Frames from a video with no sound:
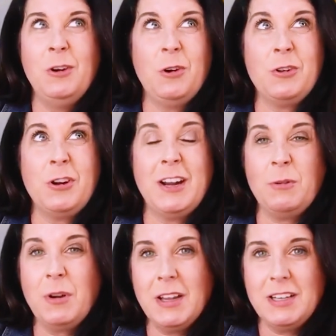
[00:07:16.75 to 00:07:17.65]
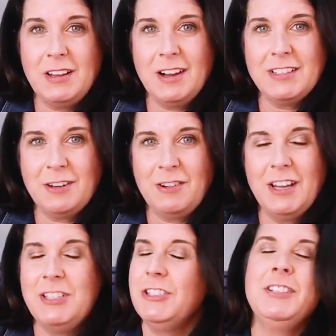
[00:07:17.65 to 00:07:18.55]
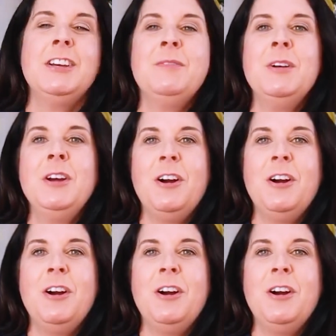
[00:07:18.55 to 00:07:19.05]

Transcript: or they're in a really toxic relationship,